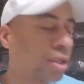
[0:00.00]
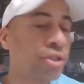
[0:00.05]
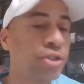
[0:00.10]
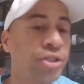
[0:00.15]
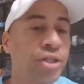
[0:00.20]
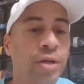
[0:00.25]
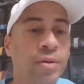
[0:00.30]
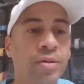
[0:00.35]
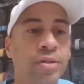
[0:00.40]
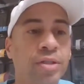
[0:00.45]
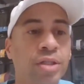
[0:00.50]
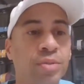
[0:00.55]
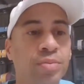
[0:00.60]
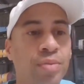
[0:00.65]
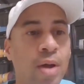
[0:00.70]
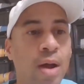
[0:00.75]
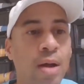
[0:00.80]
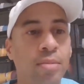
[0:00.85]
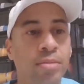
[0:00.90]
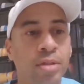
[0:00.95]
the cherries is
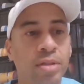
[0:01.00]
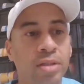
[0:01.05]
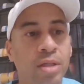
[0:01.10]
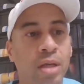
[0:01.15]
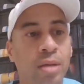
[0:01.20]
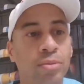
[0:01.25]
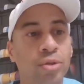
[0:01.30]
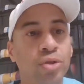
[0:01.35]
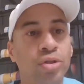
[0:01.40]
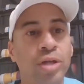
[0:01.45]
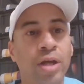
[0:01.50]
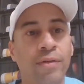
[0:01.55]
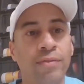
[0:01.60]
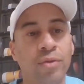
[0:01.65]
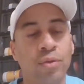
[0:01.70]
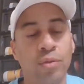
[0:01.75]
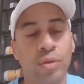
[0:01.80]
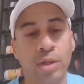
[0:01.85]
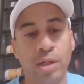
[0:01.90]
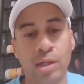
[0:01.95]
probably something you
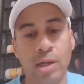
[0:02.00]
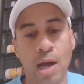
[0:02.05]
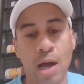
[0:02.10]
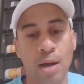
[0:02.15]
definitely want to